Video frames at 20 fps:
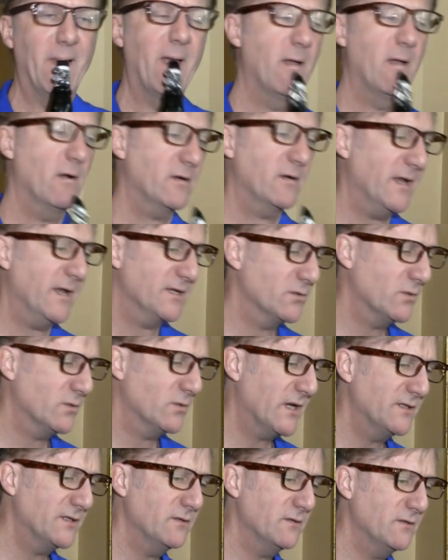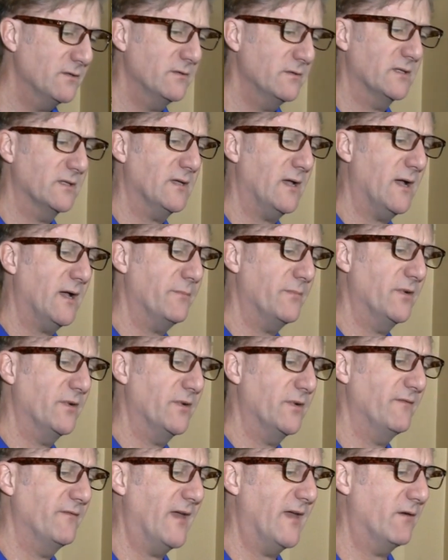Okay, so what I do with the top
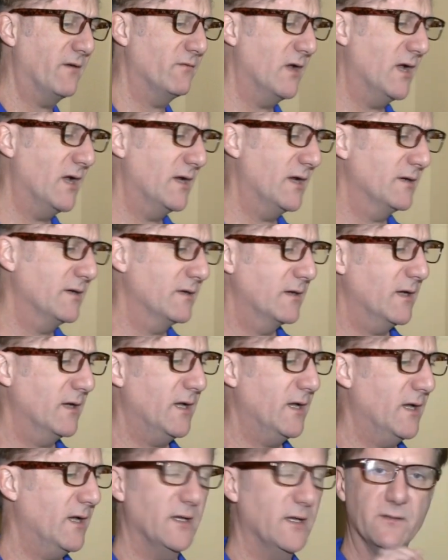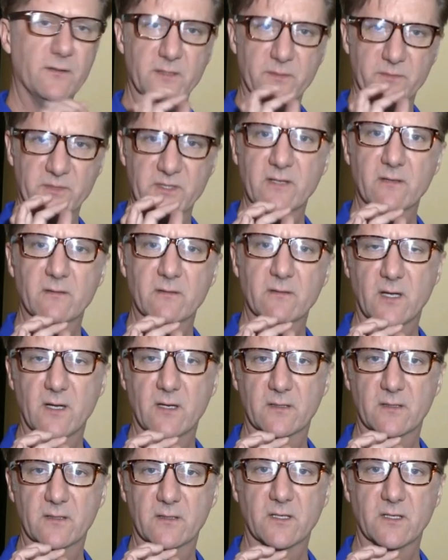of that run, I do some single
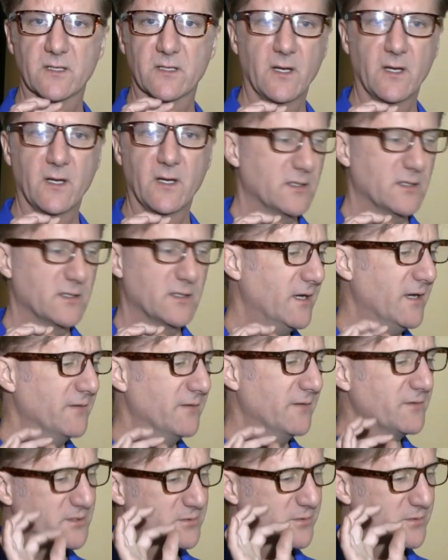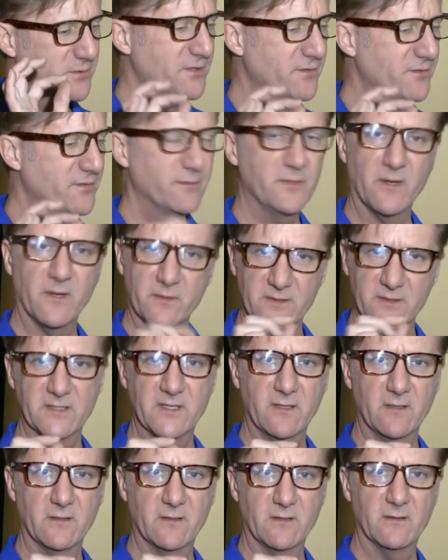tongues. So I have to switch from double to
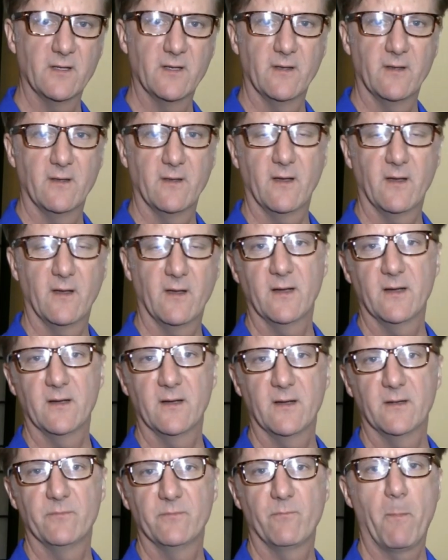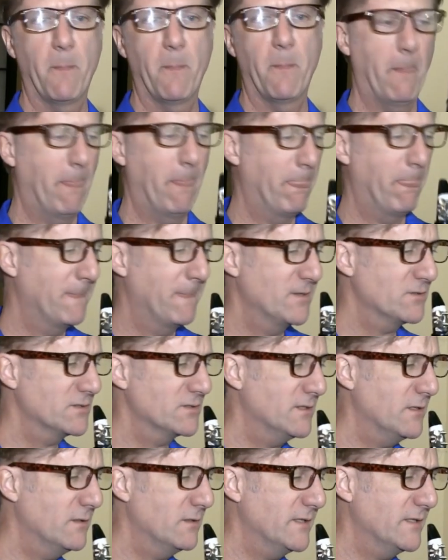single. So
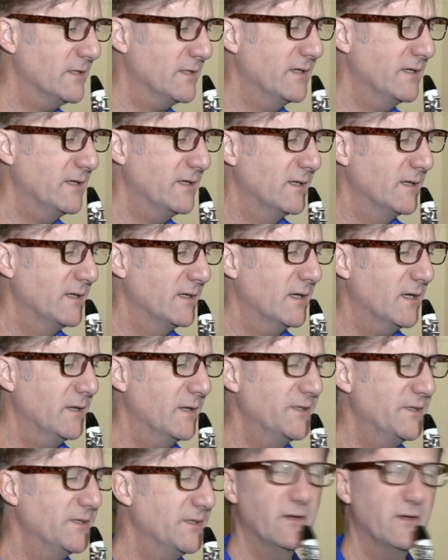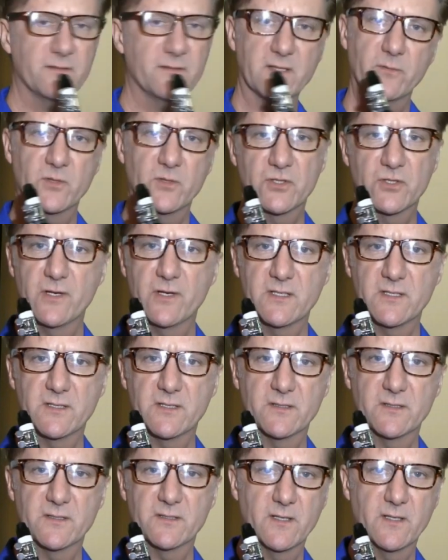slowly, I mean, you have several
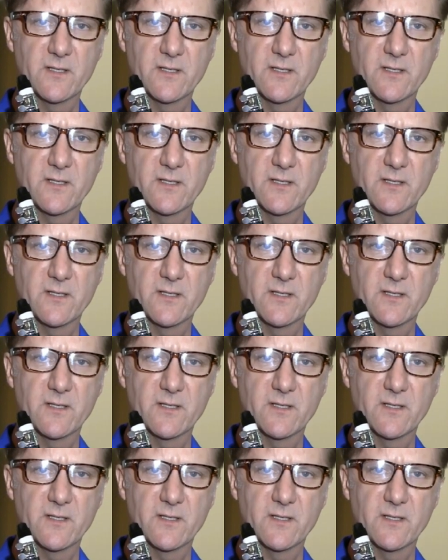choices.